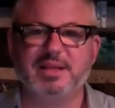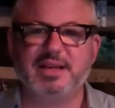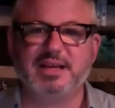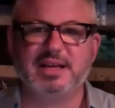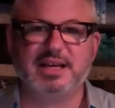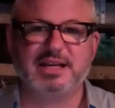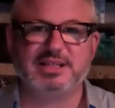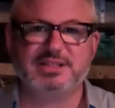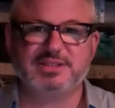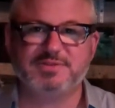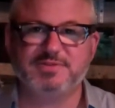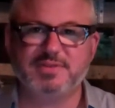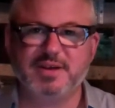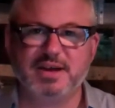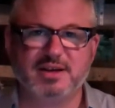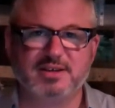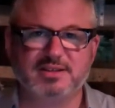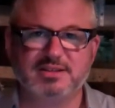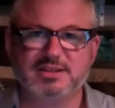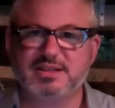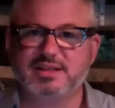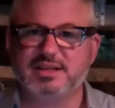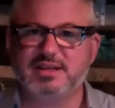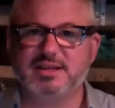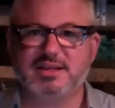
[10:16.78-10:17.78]
has
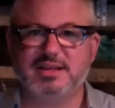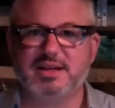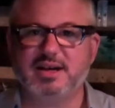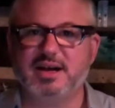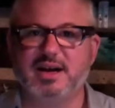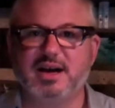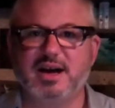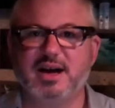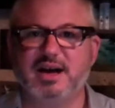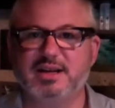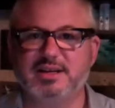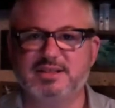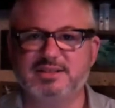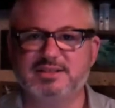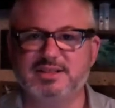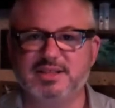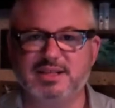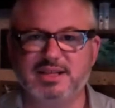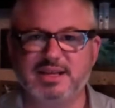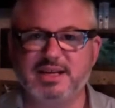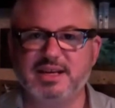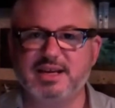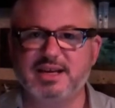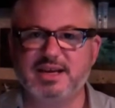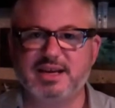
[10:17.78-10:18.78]
felt
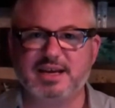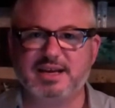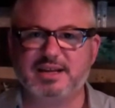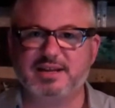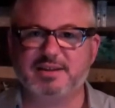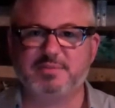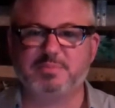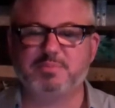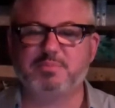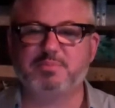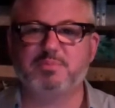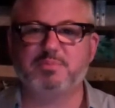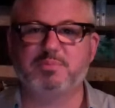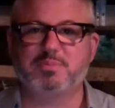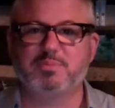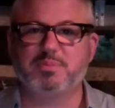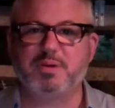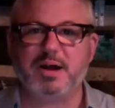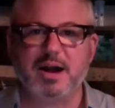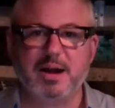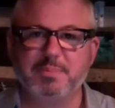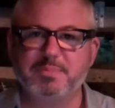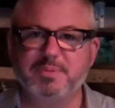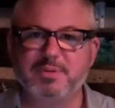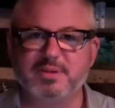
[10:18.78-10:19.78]
honestly and
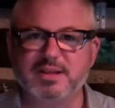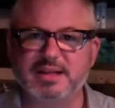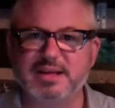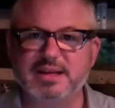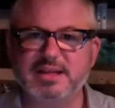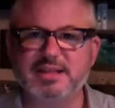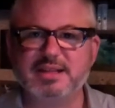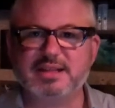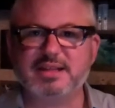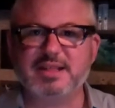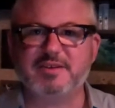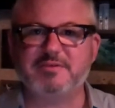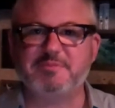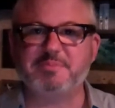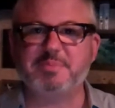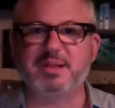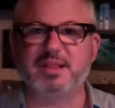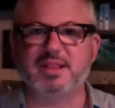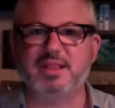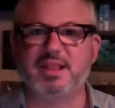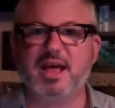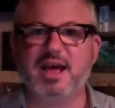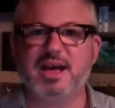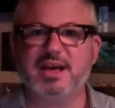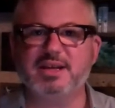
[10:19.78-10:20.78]
properly that they've
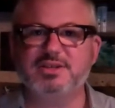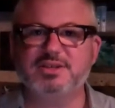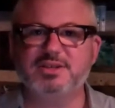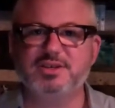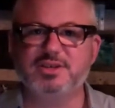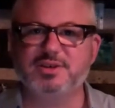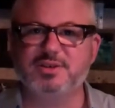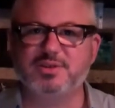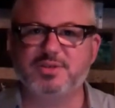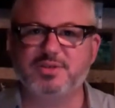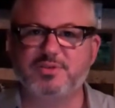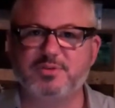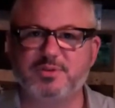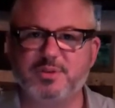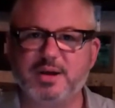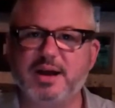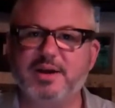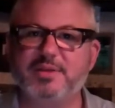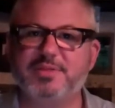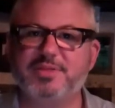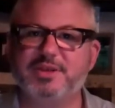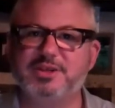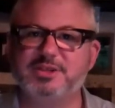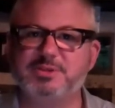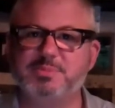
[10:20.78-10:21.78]
been lied to
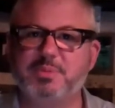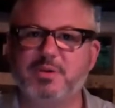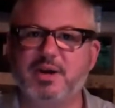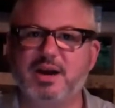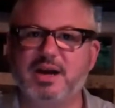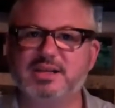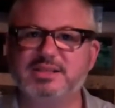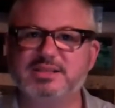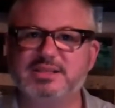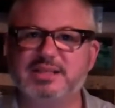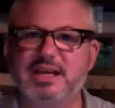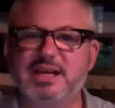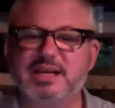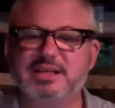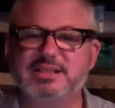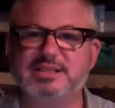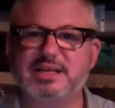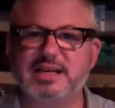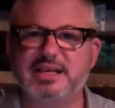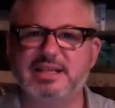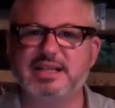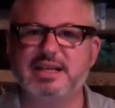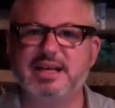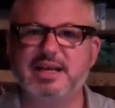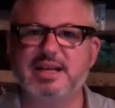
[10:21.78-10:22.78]
throughout this process,
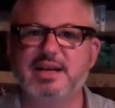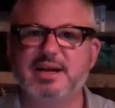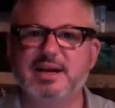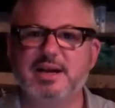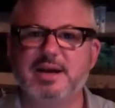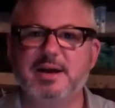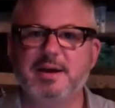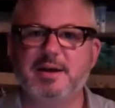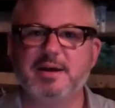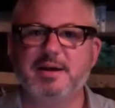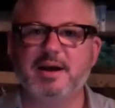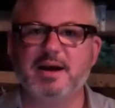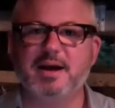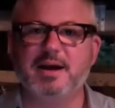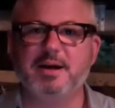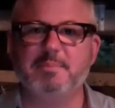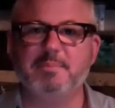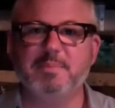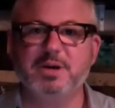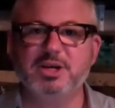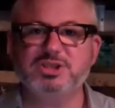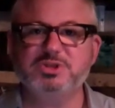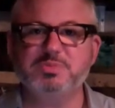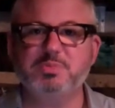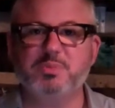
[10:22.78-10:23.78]
and that
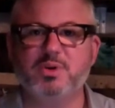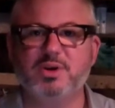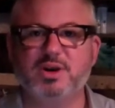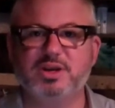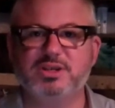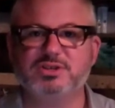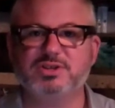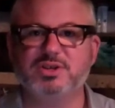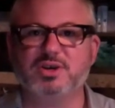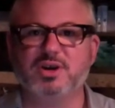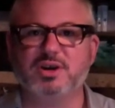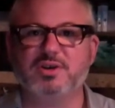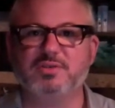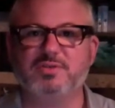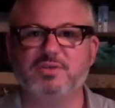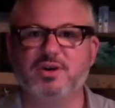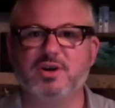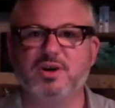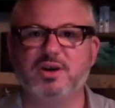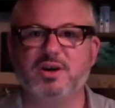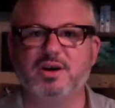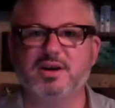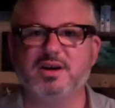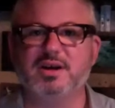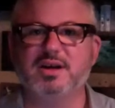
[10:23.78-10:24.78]
much more has gone
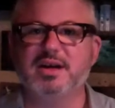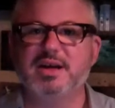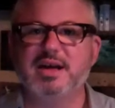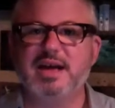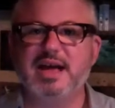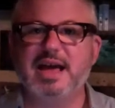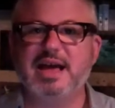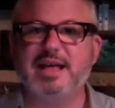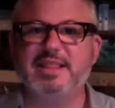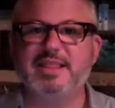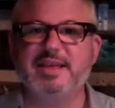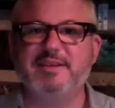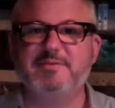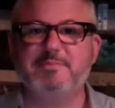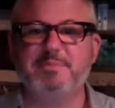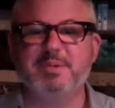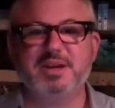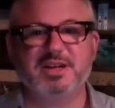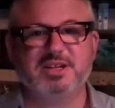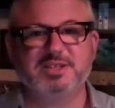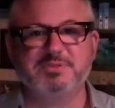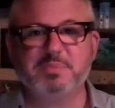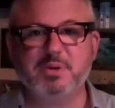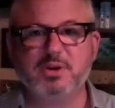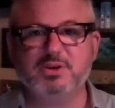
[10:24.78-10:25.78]
wrong, and they've been
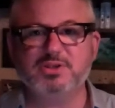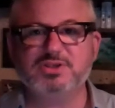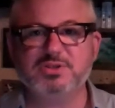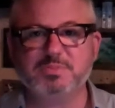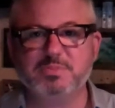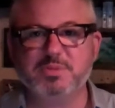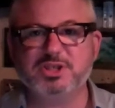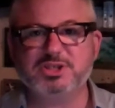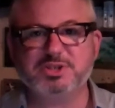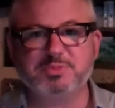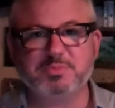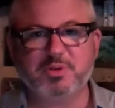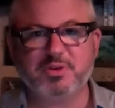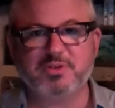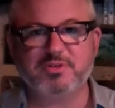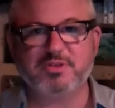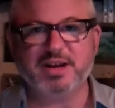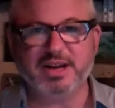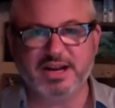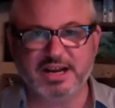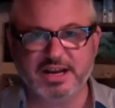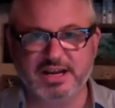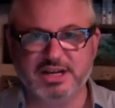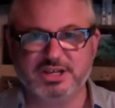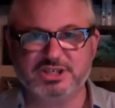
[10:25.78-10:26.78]
exposed to much more
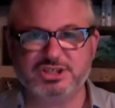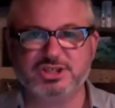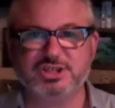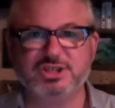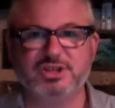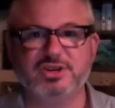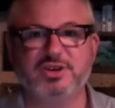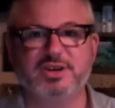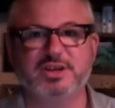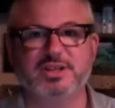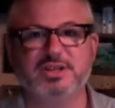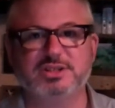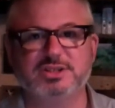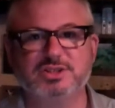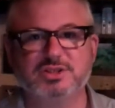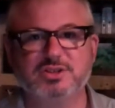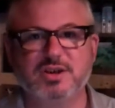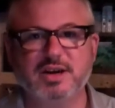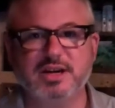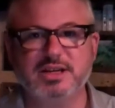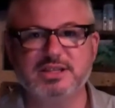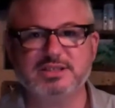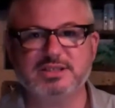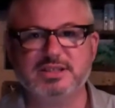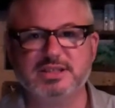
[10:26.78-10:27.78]
radiation during this
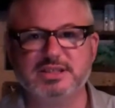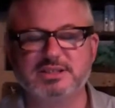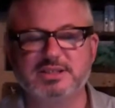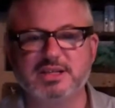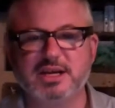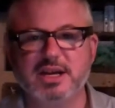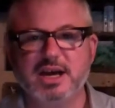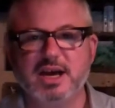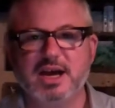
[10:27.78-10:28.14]
crisis,